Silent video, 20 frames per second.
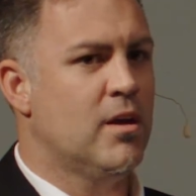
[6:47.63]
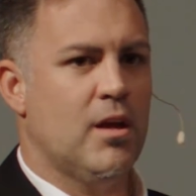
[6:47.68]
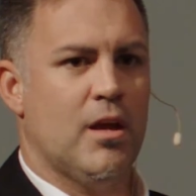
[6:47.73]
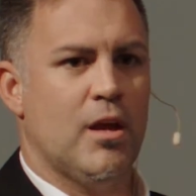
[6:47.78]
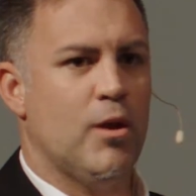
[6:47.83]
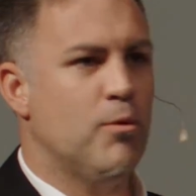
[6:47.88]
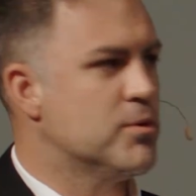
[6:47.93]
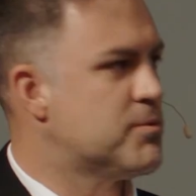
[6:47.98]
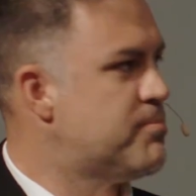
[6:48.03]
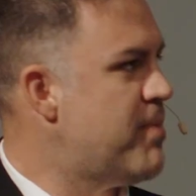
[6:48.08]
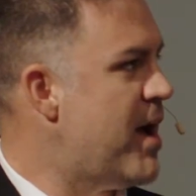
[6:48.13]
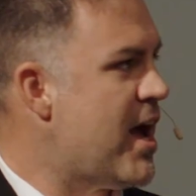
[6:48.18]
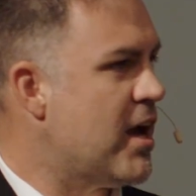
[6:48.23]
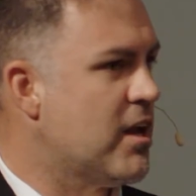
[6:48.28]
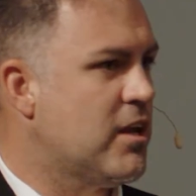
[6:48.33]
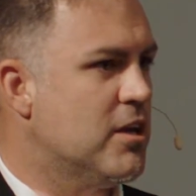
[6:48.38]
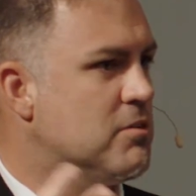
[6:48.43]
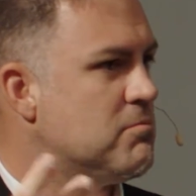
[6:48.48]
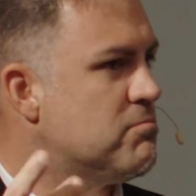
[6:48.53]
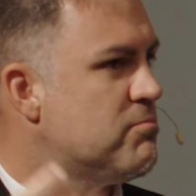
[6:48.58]
He was
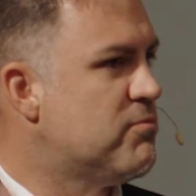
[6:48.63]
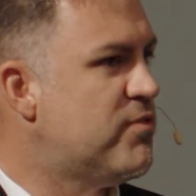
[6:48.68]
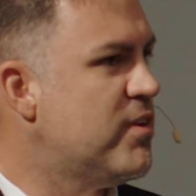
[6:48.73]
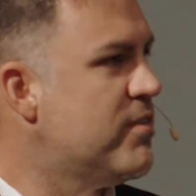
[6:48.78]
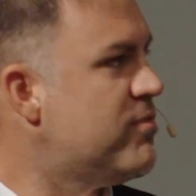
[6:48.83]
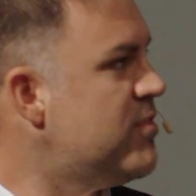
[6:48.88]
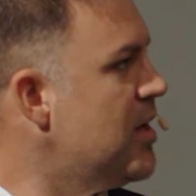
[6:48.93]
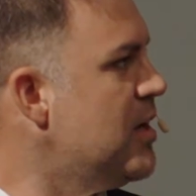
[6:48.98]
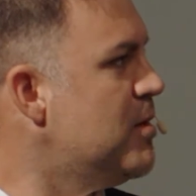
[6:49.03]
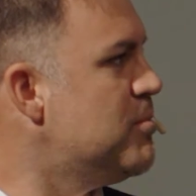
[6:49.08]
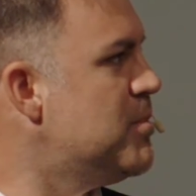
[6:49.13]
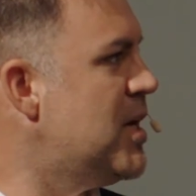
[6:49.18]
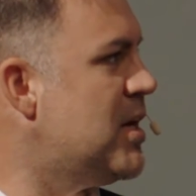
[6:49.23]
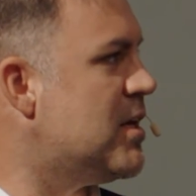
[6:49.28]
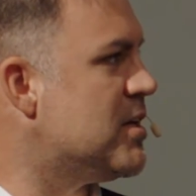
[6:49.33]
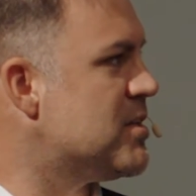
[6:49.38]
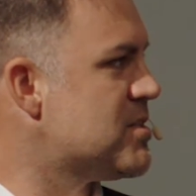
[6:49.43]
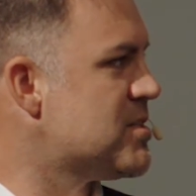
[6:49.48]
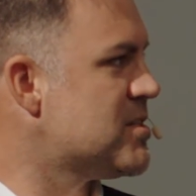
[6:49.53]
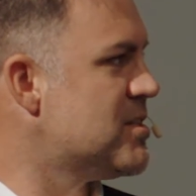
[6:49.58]
back in 15
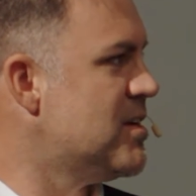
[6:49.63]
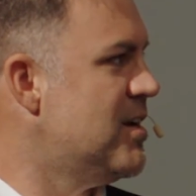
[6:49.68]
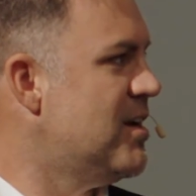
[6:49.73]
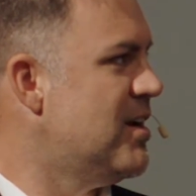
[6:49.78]
minutes.